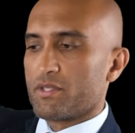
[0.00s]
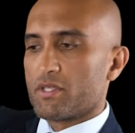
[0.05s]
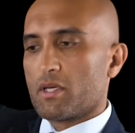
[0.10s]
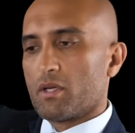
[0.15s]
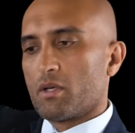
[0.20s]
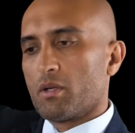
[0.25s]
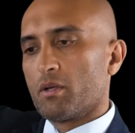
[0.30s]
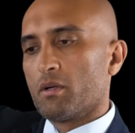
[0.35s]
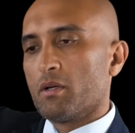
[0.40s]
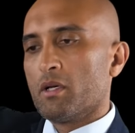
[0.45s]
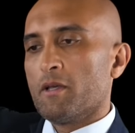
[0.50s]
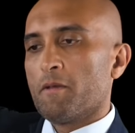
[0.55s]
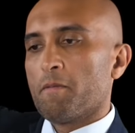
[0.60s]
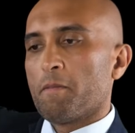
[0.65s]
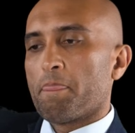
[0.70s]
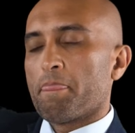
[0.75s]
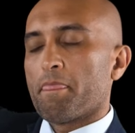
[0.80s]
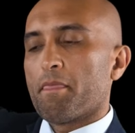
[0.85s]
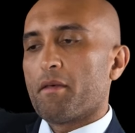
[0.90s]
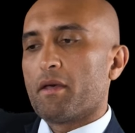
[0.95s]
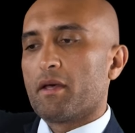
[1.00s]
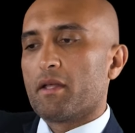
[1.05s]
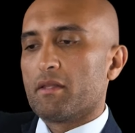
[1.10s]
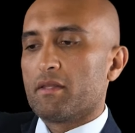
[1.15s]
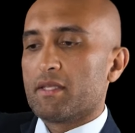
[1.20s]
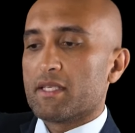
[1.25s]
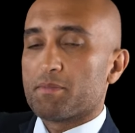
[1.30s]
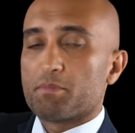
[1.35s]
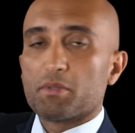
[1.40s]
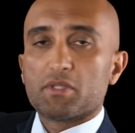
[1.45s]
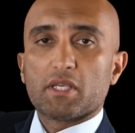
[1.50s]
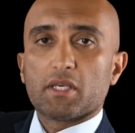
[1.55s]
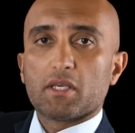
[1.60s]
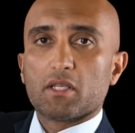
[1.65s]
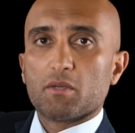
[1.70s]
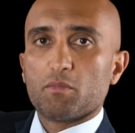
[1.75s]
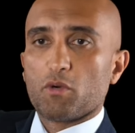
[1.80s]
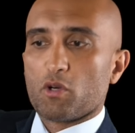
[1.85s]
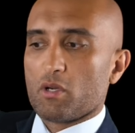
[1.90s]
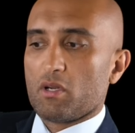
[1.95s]
So this
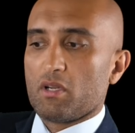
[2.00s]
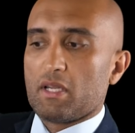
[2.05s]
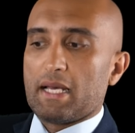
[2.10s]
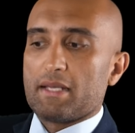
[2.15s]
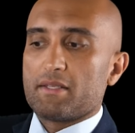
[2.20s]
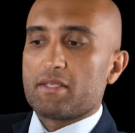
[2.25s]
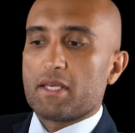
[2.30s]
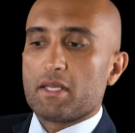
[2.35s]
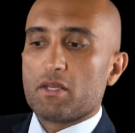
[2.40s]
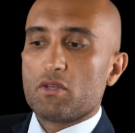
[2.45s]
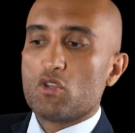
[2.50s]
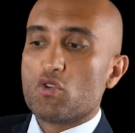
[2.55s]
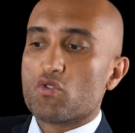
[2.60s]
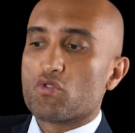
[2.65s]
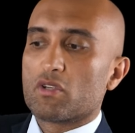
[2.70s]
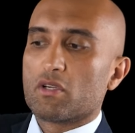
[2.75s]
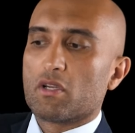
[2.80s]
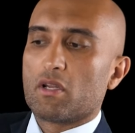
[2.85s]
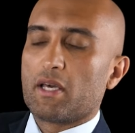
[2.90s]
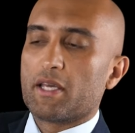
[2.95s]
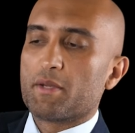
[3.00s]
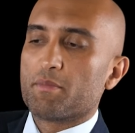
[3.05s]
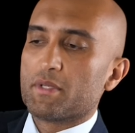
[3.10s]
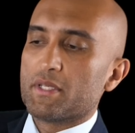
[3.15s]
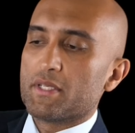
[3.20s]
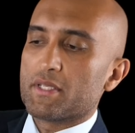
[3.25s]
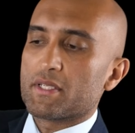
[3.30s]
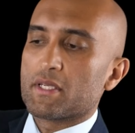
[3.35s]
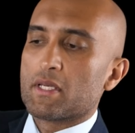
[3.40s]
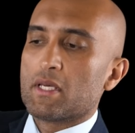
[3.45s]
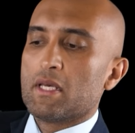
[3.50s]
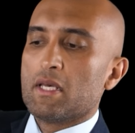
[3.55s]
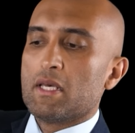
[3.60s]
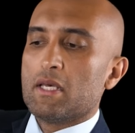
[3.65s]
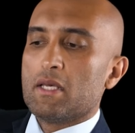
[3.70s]
particular model has a neutral alignment.